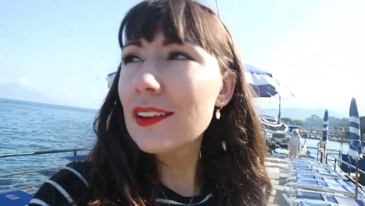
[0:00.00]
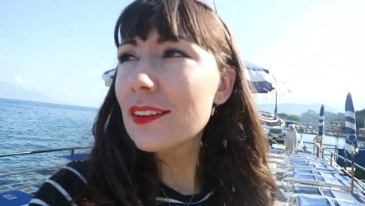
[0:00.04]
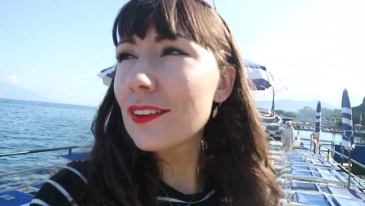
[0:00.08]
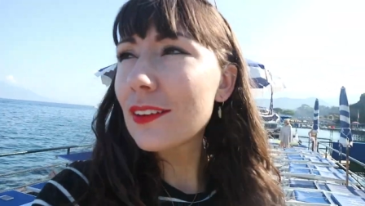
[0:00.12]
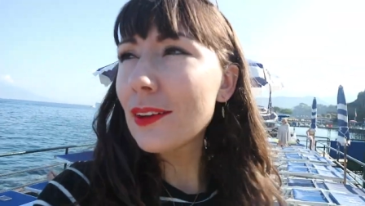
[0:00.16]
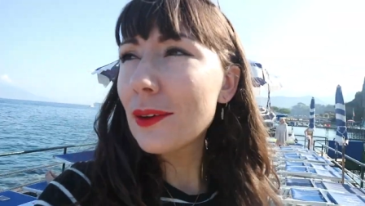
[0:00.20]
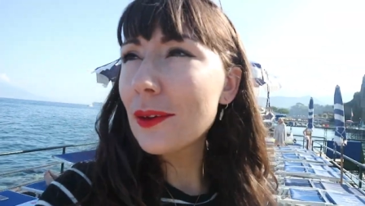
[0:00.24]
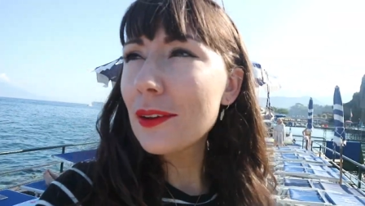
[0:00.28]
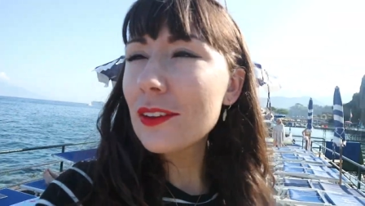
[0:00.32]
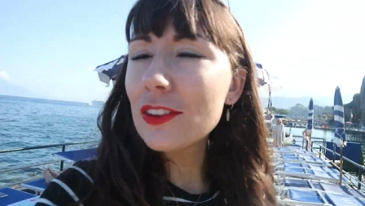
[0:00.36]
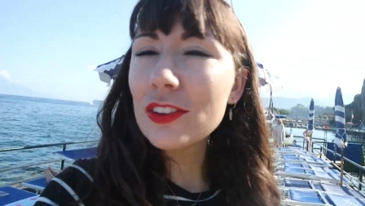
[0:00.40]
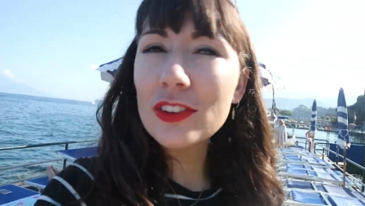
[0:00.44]

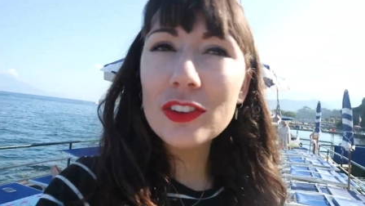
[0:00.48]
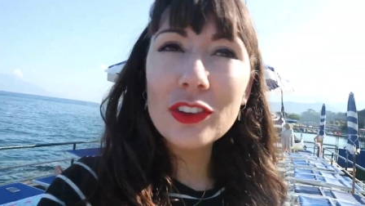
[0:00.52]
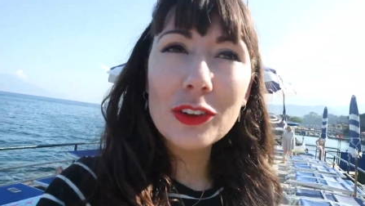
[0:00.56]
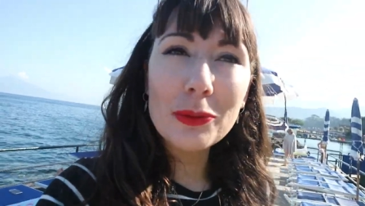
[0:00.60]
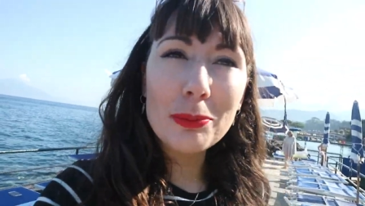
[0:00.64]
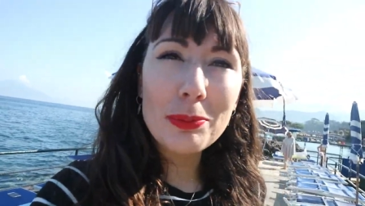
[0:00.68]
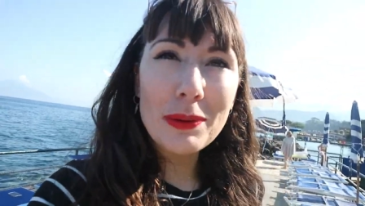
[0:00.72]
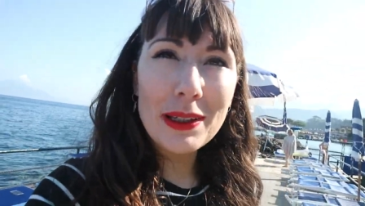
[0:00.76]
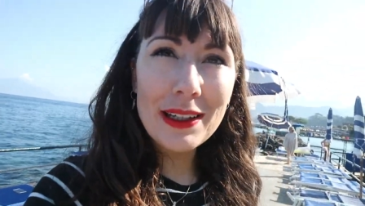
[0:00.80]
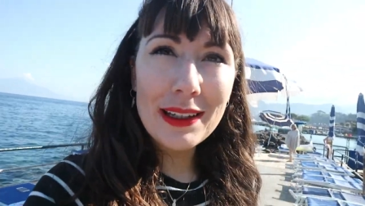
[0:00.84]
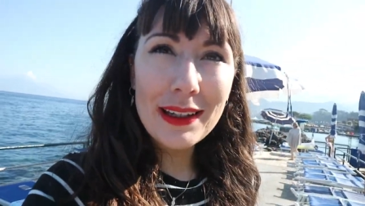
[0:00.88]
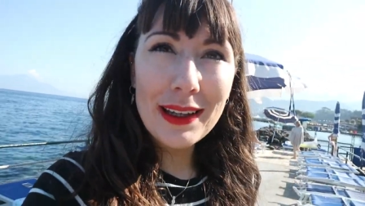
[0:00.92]
so it
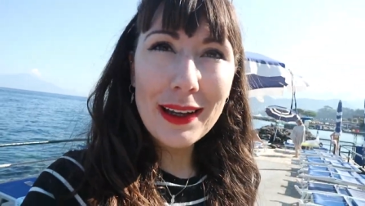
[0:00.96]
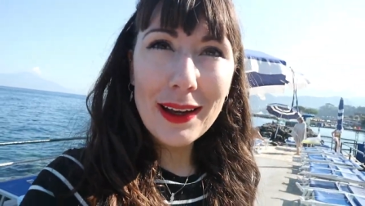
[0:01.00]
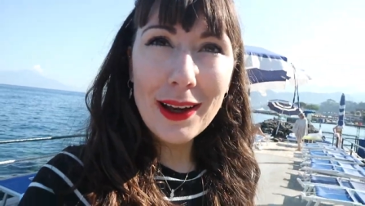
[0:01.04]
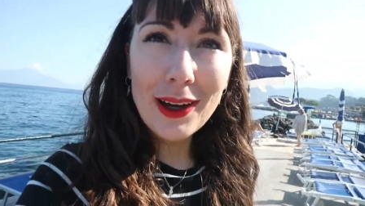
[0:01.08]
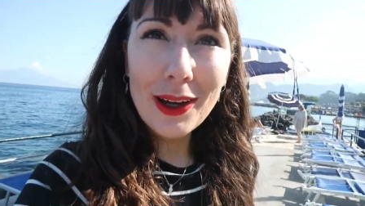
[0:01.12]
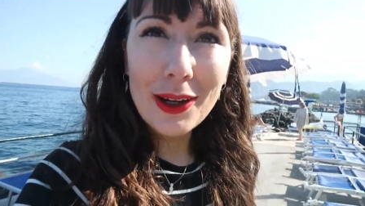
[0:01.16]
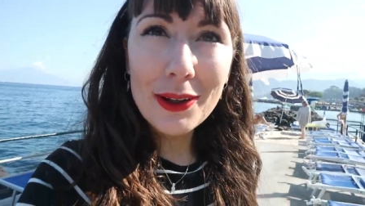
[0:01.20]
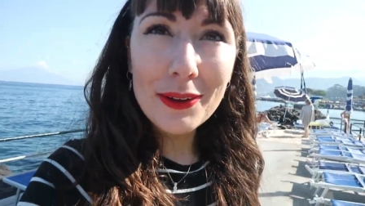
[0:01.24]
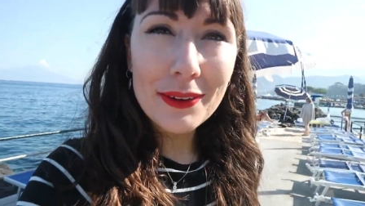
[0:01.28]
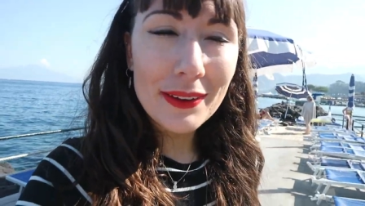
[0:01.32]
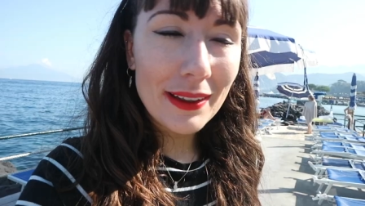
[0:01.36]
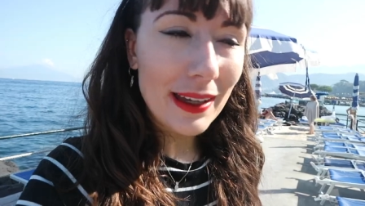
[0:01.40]
should be
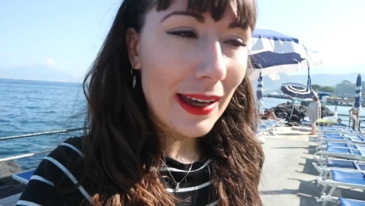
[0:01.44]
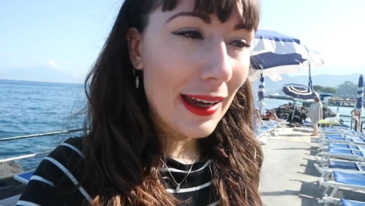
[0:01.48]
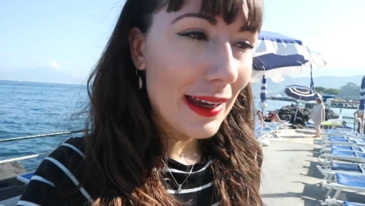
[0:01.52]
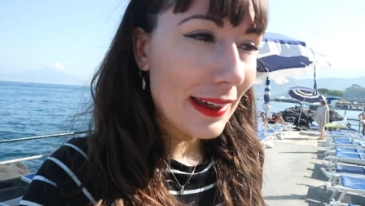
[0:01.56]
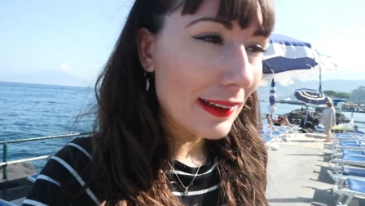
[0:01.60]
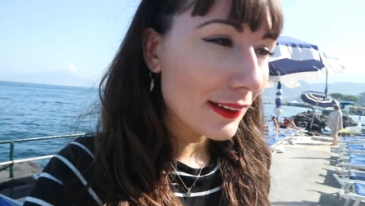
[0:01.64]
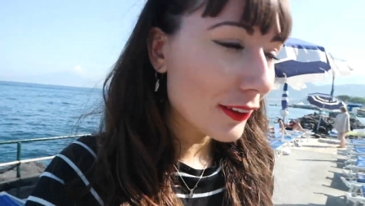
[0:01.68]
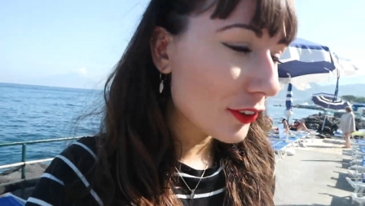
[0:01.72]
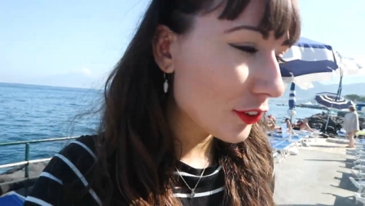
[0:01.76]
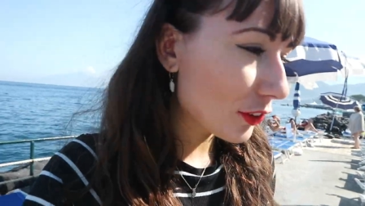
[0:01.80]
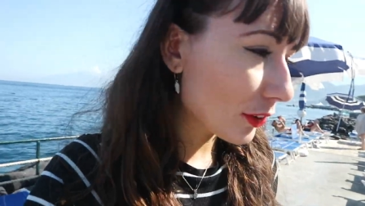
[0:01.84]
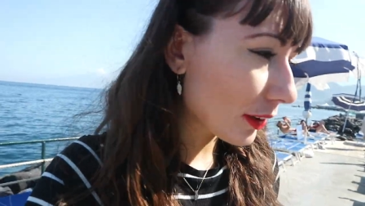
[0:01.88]
okay
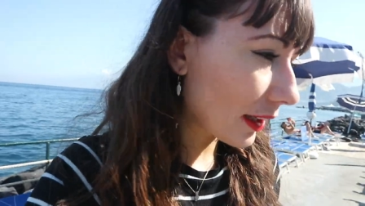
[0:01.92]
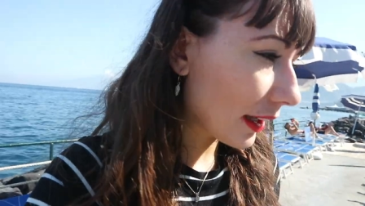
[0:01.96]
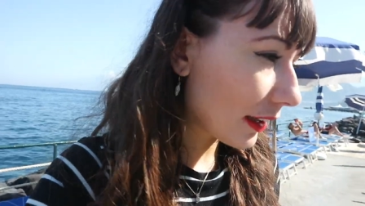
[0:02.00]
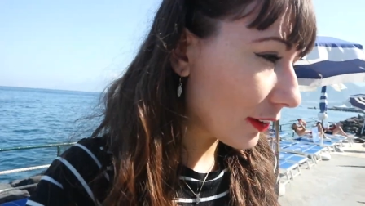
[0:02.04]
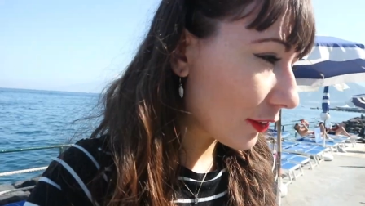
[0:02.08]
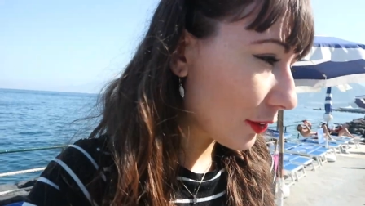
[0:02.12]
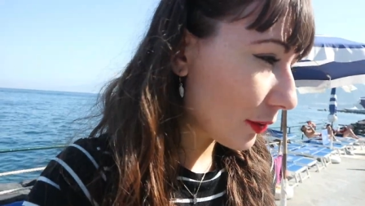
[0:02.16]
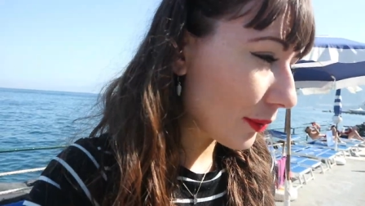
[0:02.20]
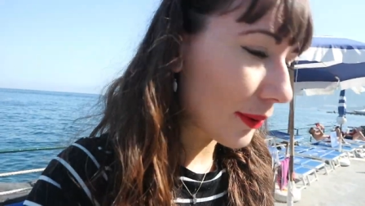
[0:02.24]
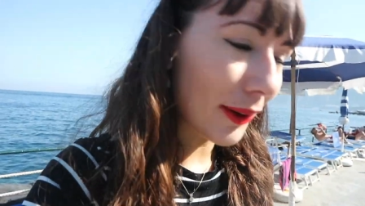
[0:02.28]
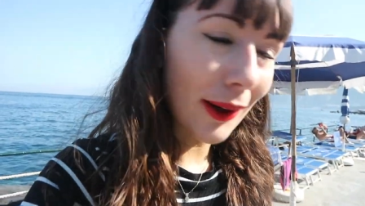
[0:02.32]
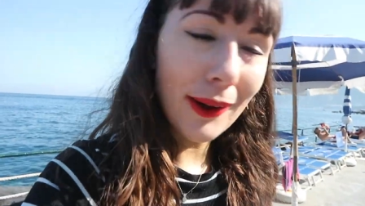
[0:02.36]
and I shouldn't get
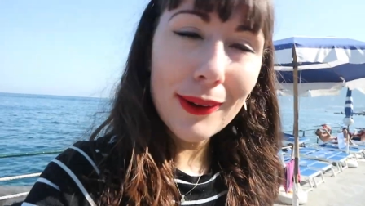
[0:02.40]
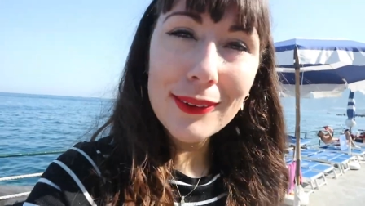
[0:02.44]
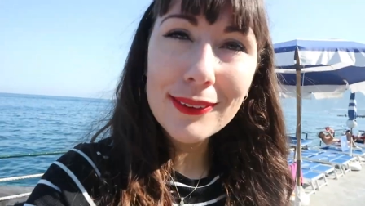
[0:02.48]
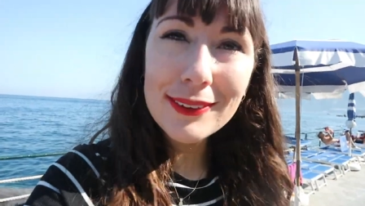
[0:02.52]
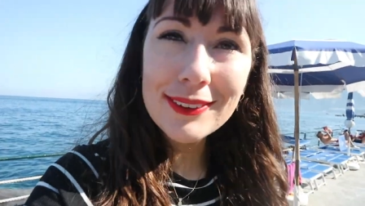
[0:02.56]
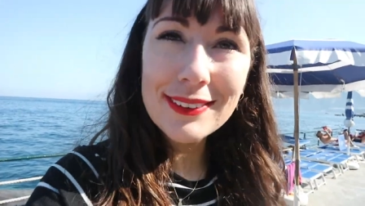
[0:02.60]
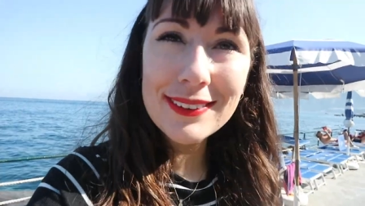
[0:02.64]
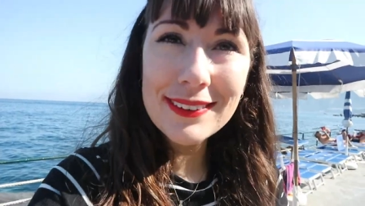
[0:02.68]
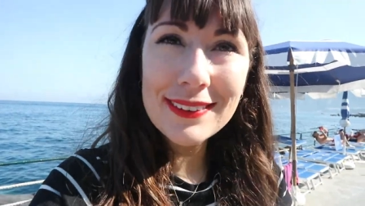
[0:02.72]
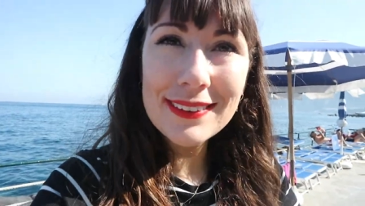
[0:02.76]
too cold